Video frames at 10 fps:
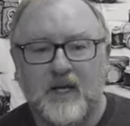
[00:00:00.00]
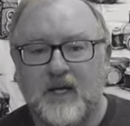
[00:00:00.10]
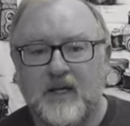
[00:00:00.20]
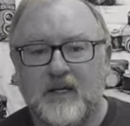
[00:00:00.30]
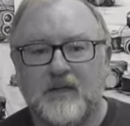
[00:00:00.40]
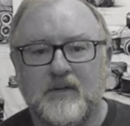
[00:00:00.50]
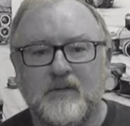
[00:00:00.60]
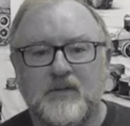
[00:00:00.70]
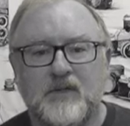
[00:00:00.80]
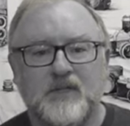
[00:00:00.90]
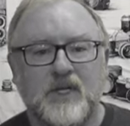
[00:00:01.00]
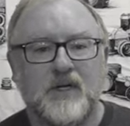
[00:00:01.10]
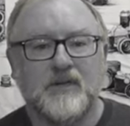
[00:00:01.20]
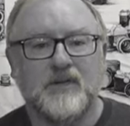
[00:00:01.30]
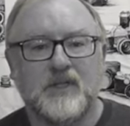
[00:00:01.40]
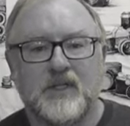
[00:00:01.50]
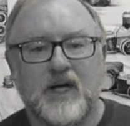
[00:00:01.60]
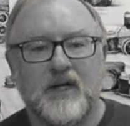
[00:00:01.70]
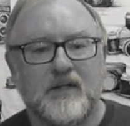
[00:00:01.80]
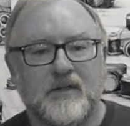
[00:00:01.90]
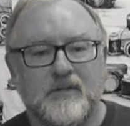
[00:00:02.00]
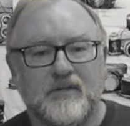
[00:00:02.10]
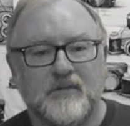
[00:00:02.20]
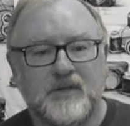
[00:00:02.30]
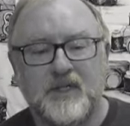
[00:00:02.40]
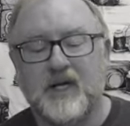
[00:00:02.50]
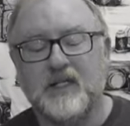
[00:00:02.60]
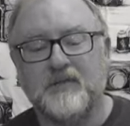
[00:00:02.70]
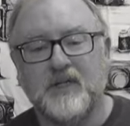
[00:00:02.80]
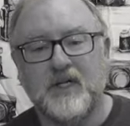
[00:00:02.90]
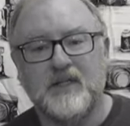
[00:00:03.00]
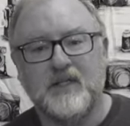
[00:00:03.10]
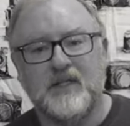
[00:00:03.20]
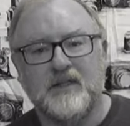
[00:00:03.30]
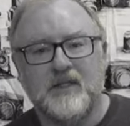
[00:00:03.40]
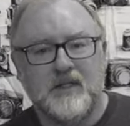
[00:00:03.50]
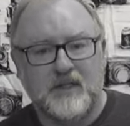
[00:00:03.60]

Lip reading: And turns out there's a lot of photography I did